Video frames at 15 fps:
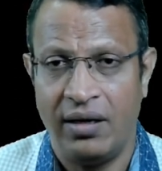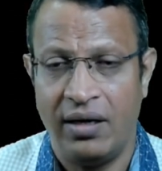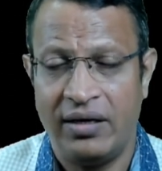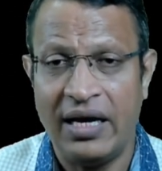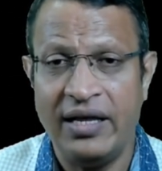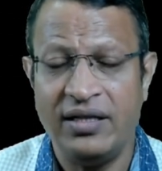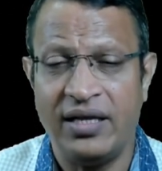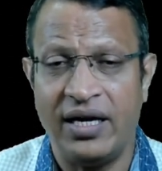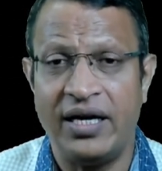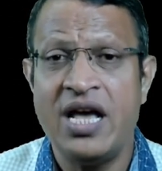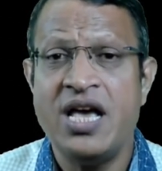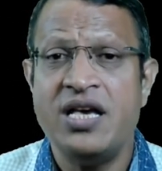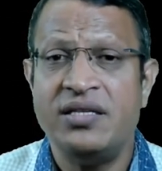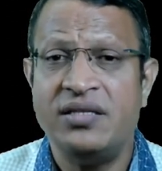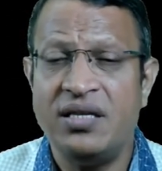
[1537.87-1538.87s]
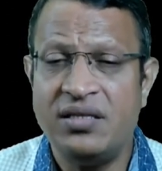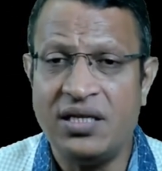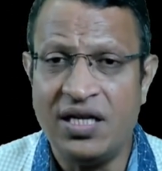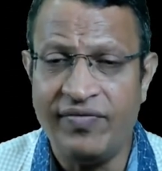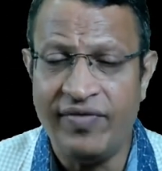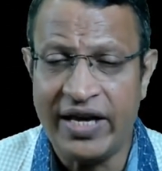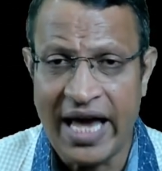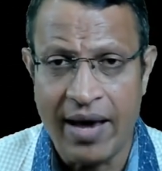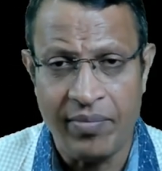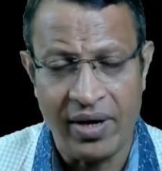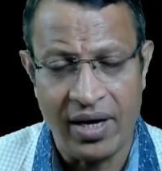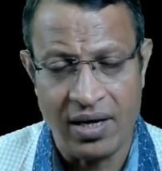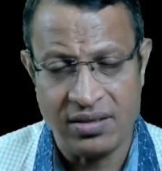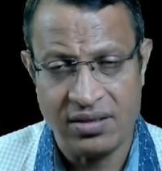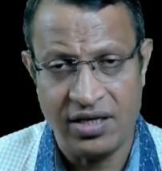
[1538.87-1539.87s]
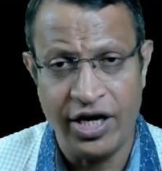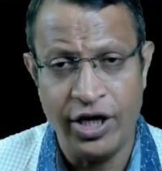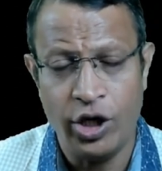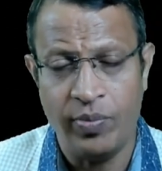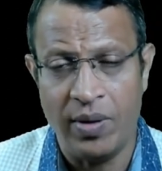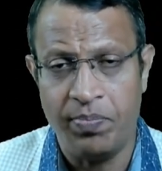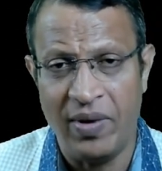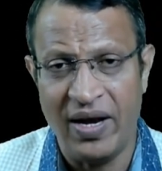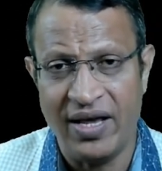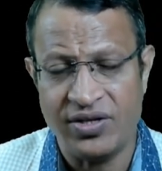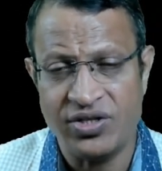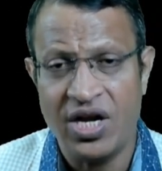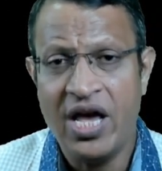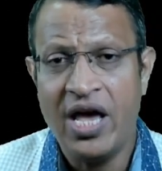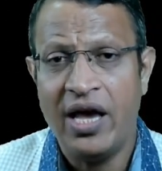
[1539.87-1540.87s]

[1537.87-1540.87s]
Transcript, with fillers: telling that CCTV cameras need to be placed